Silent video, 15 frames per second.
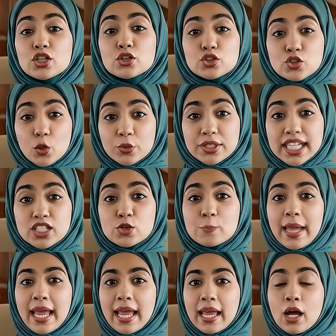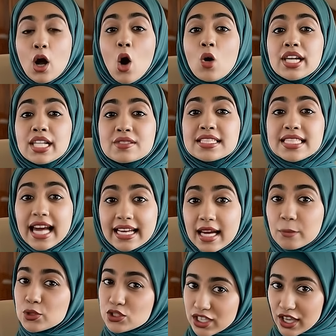You don't need to pay or even
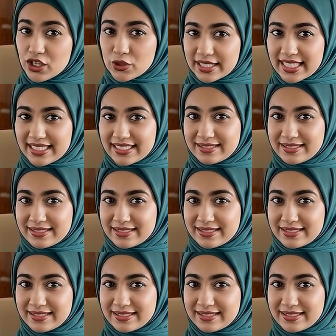sign up to start using